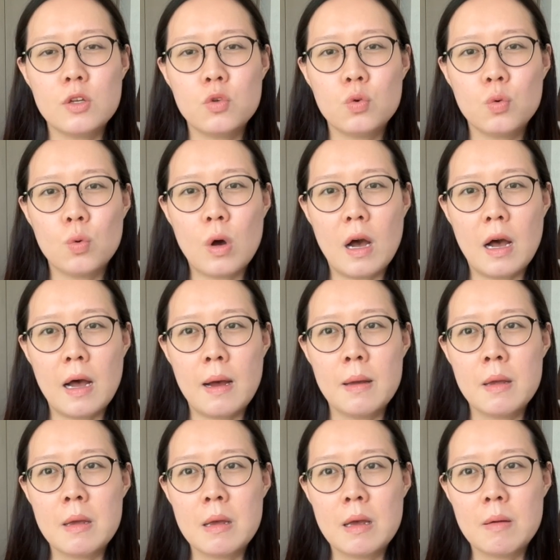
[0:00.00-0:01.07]
that you are
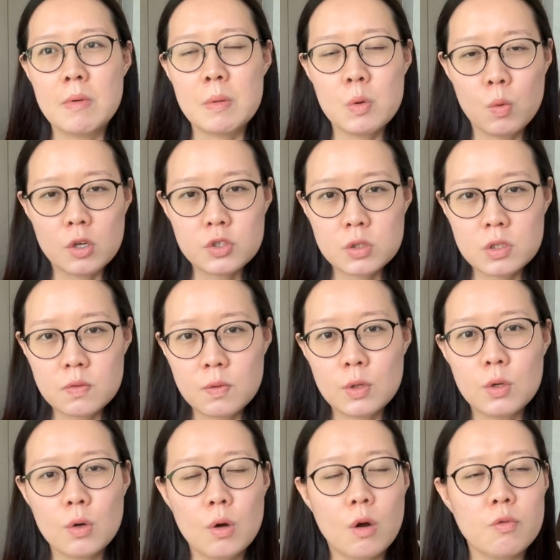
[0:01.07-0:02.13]
maybe watching this
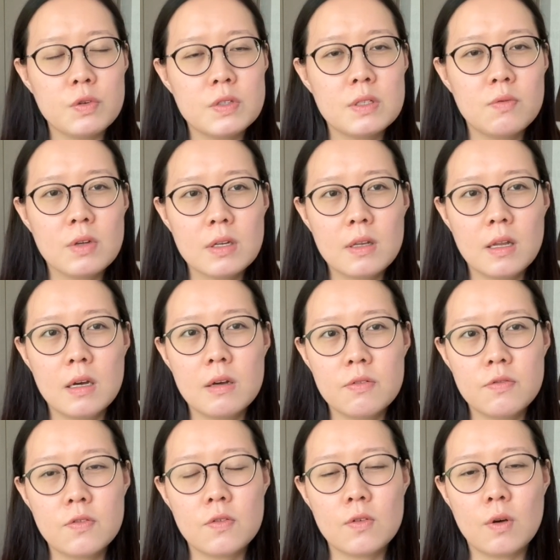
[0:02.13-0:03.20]
video or receiving
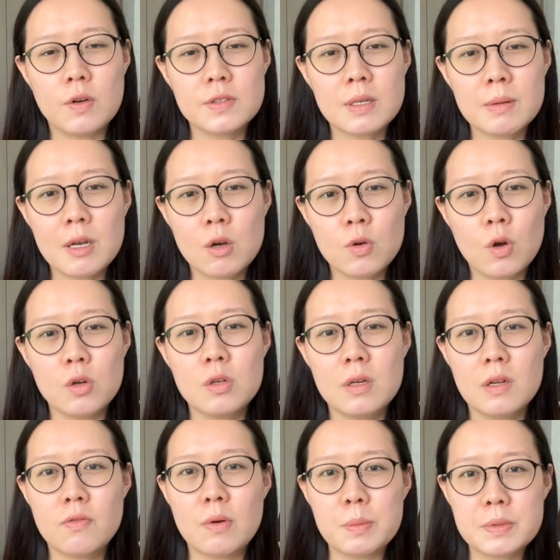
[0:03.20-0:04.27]
love or some kind of godly
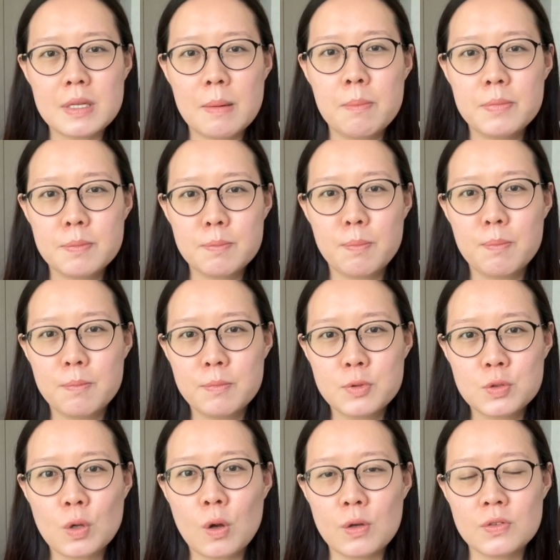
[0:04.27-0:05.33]
love from some
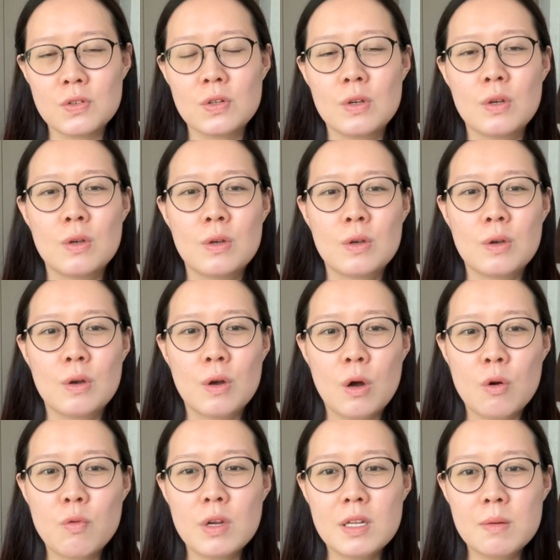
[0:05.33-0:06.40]
source
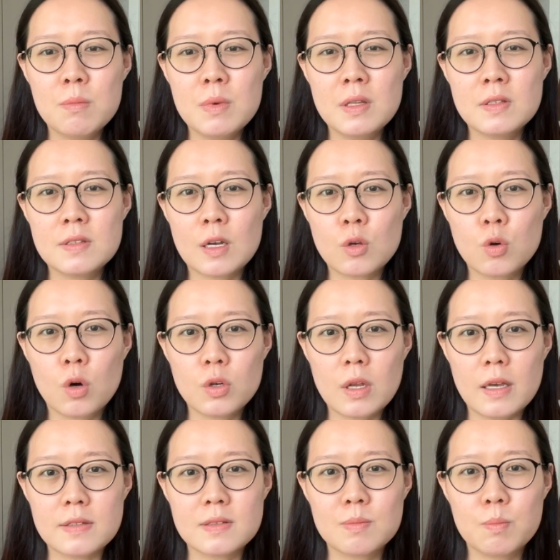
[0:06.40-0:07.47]
already means that God
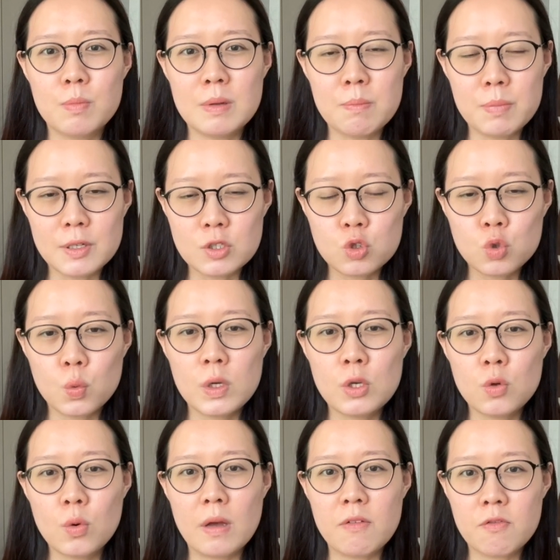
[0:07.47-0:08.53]
has been
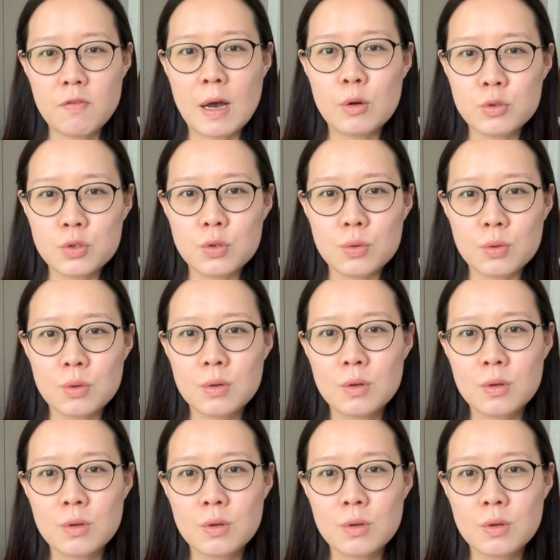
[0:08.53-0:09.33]
pursuing you and found you.